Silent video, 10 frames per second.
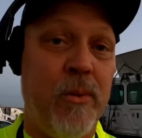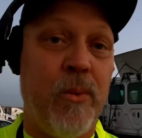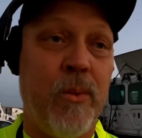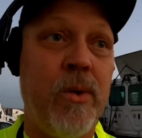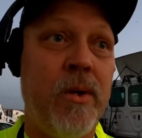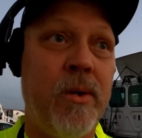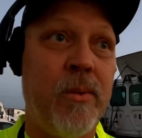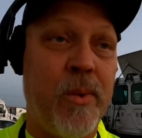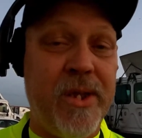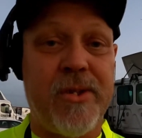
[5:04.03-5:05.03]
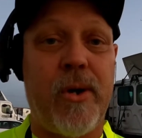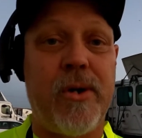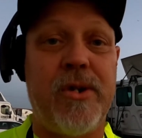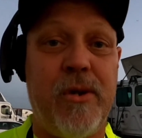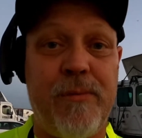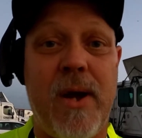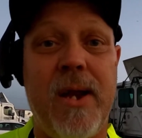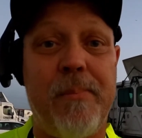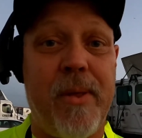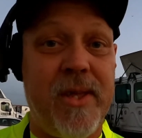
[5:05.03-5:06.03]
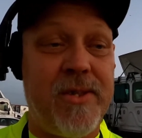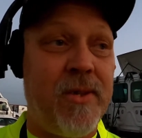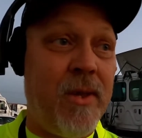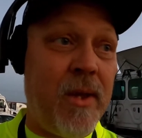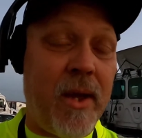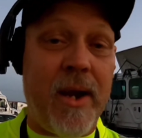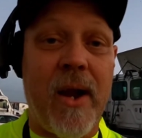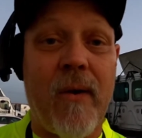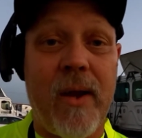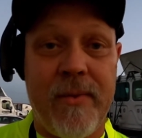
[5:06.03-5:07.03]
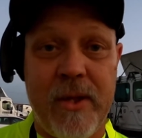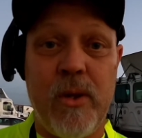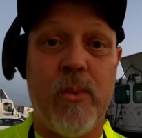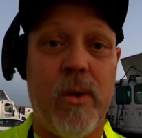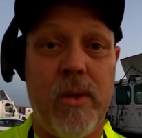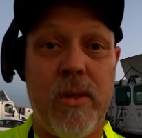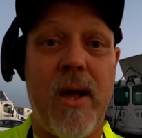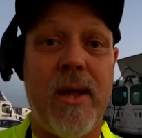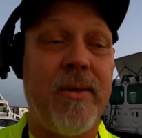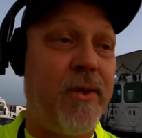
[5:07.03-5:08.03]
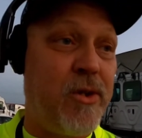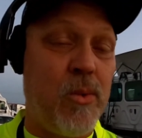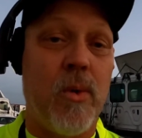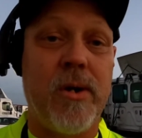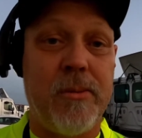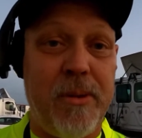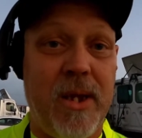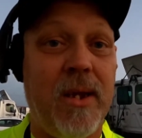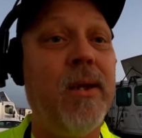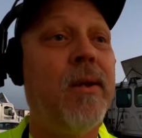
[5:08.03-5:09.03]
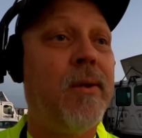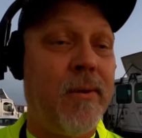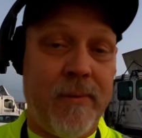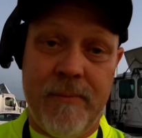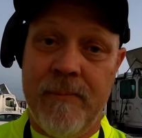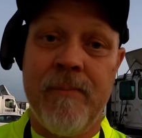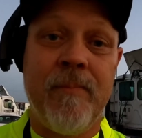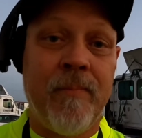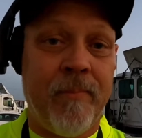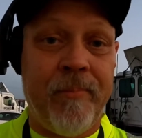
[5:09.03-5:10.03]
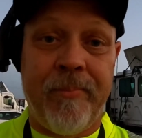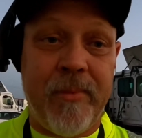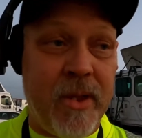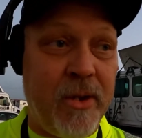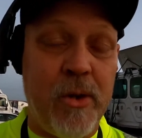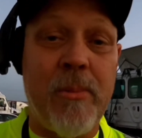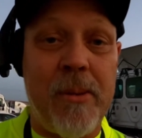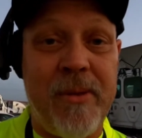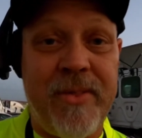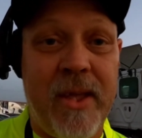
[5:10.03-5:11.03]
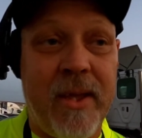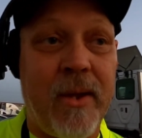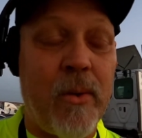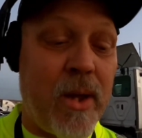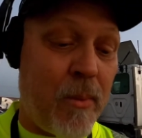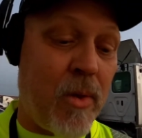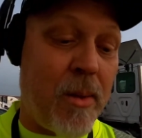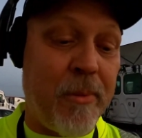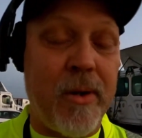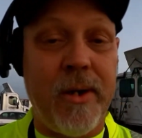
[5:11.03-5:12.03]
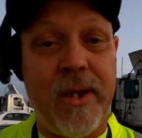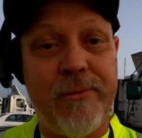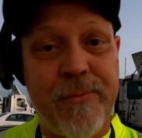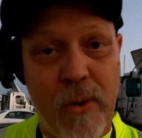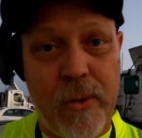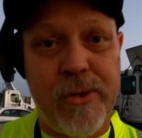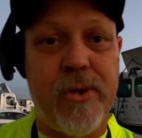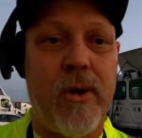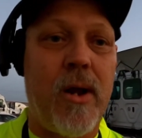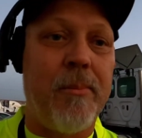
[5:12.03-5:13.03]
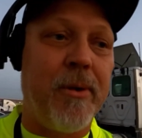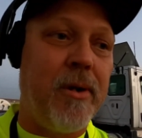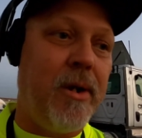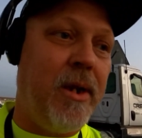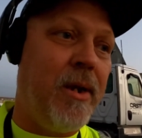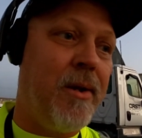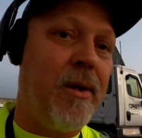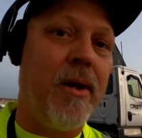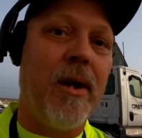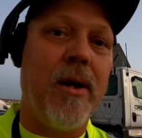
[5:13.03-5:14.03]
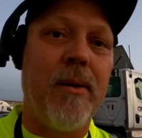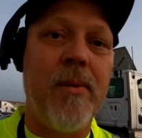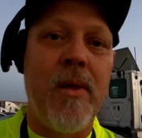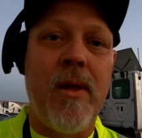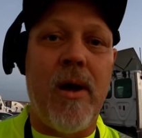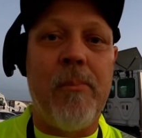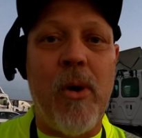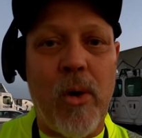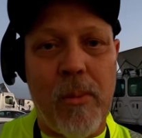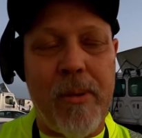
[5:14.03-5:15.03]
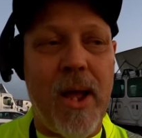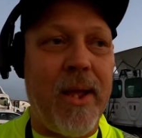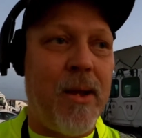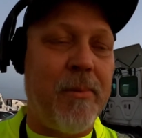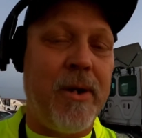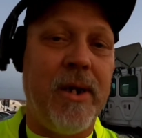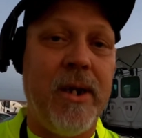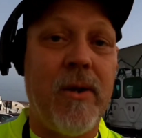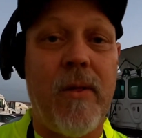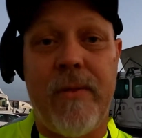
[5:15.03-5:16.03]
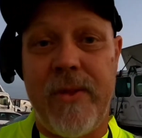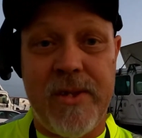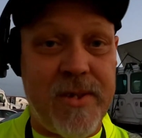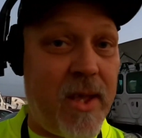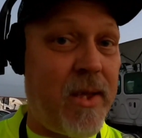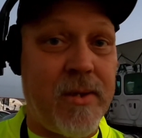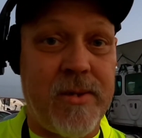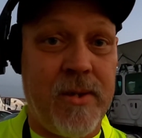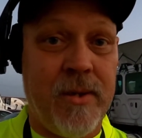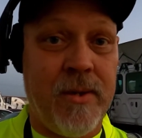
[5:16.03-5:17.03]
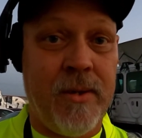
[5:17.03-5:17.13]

you research and you find a place, an area that you really like and that you want to be, then you might be thinking, okay, well, I'm going to need furniture, I'm going to need a motorbike, I'm going to need all of these things.